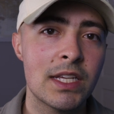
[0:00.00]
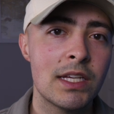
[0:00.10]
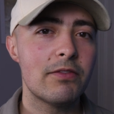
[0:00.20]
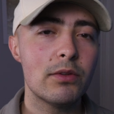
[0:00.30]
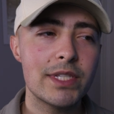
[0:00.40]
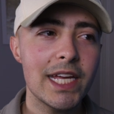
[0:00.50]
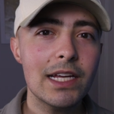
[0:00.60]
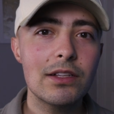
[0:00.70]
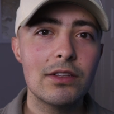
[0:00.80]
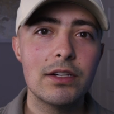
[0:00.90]
If you
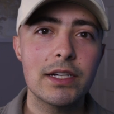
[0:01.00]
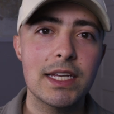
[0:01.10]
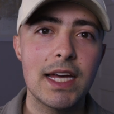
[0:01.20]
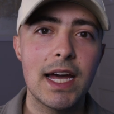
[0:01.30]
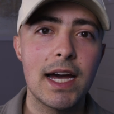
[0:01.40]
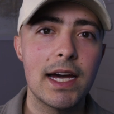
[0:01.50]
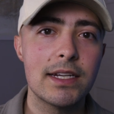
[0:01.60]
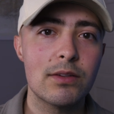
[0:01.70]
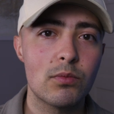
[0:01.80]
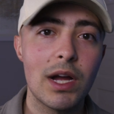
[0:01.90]
take a look
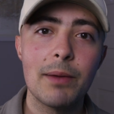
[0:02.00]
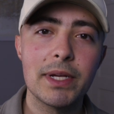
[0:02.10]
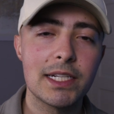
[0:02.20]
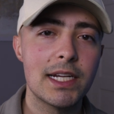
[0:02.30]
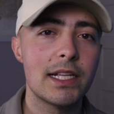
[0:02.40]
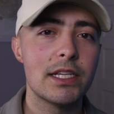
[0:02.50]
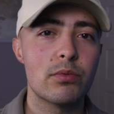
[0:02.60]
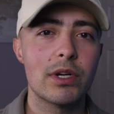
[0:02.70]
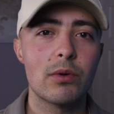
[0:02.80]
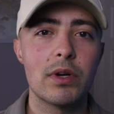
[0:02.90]
at Rob
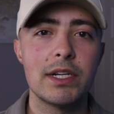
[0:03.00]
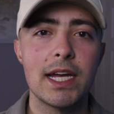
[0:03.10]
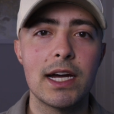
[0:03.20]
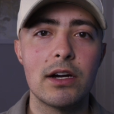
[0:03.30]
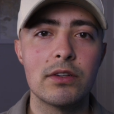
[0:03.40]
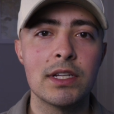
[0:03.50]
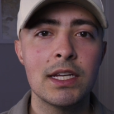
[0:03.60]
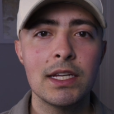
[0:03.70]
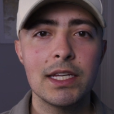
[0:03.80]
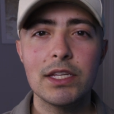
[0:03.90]
McNelley's rig
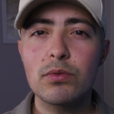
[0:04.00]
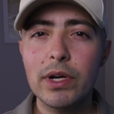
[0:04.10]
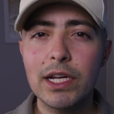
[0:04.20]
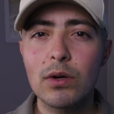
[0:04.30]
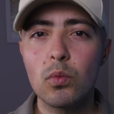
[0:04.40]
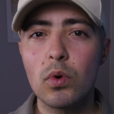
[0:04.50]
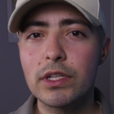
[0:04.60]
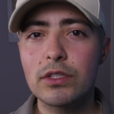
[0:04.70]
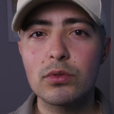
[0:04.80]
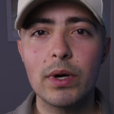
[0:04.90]
rundown, he's running a
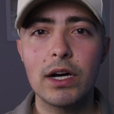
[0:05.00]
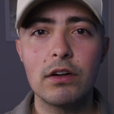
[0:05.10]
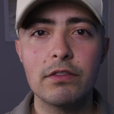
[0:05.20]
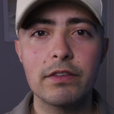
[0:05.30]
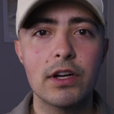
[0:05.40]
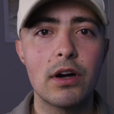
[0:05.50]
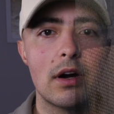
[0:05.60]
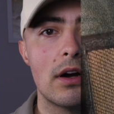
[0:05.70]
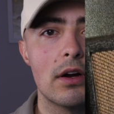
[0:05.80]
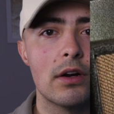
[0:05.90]
112
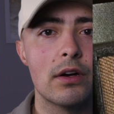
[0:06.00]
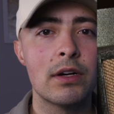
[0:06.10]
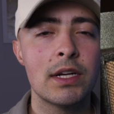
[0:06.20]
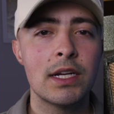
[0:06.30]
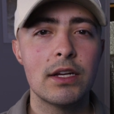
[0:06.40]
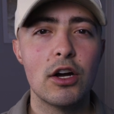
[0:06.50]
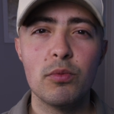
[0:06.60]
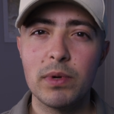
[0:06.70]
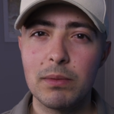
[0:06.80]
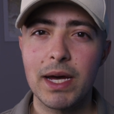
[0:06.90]
car
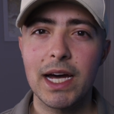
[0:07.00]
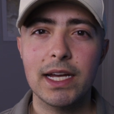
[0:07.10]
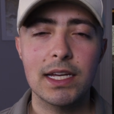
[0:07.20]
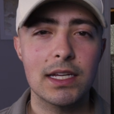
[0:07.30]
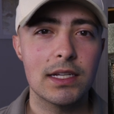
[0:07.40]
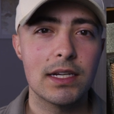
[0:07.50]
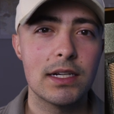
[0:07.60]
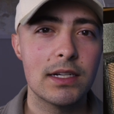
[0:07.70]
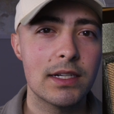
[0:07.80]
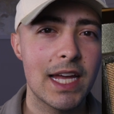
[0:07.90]
open back
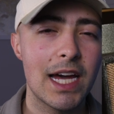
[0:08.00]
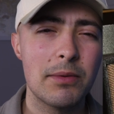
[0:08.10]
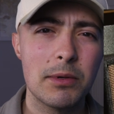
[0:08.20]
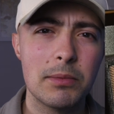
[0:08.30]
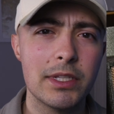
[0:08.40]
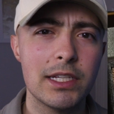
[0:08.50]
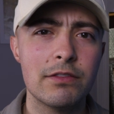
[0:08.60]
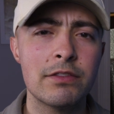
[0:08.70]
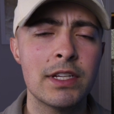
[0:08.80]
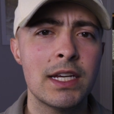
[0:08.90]
cab, I
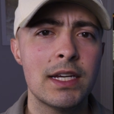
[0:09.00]
believe.